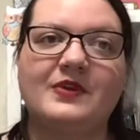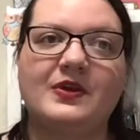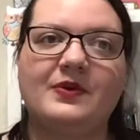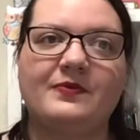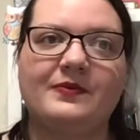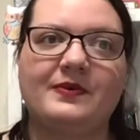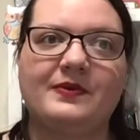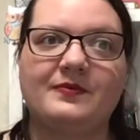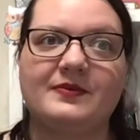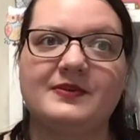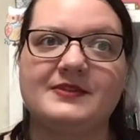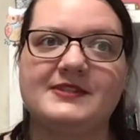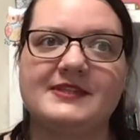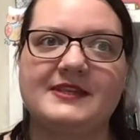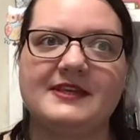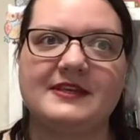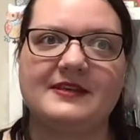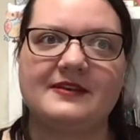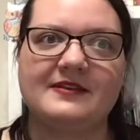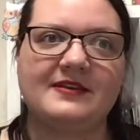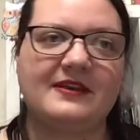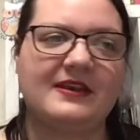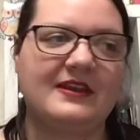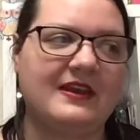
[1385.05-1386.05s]
We will
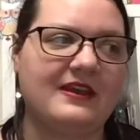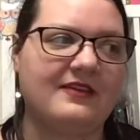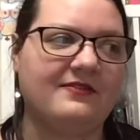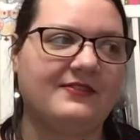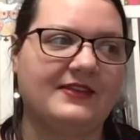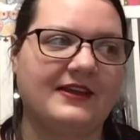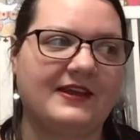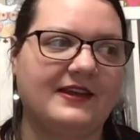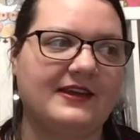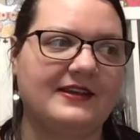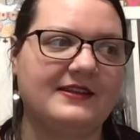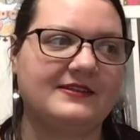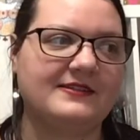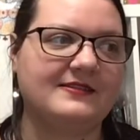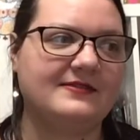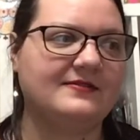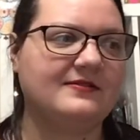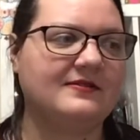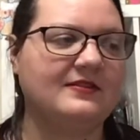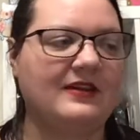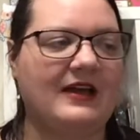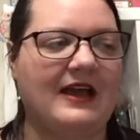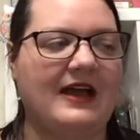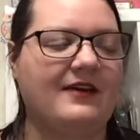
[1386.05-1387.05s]
see if that gets,
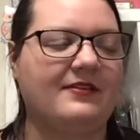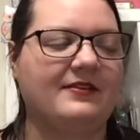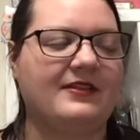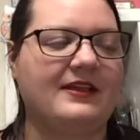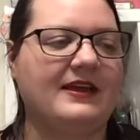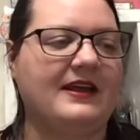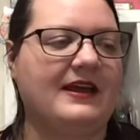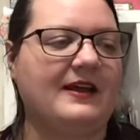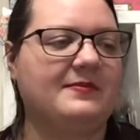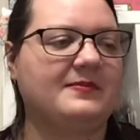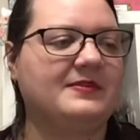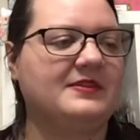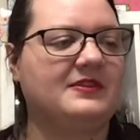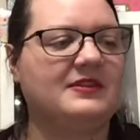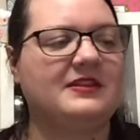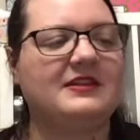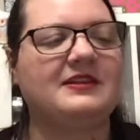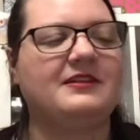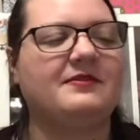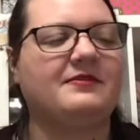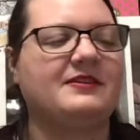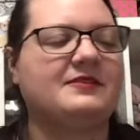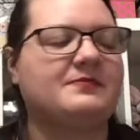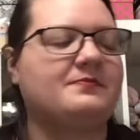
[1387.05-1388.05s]
how that happens.
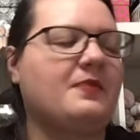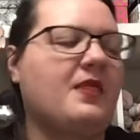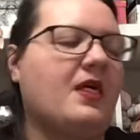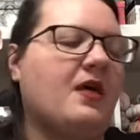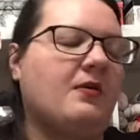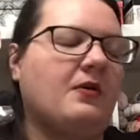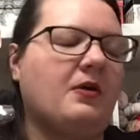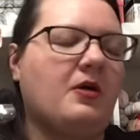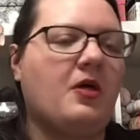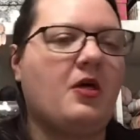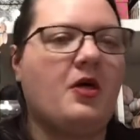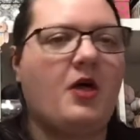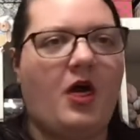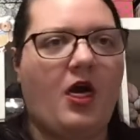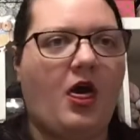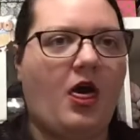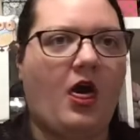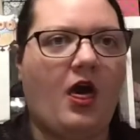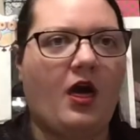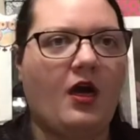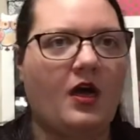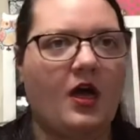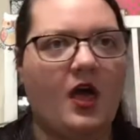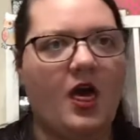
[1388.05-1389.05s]
Anyways, blah, blah, blah,
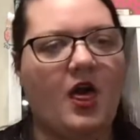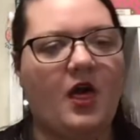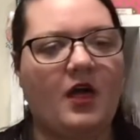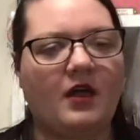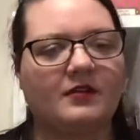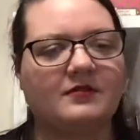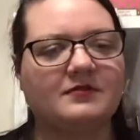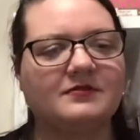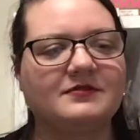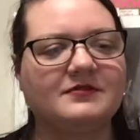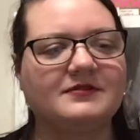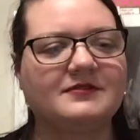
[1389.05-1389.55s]
blah, blah.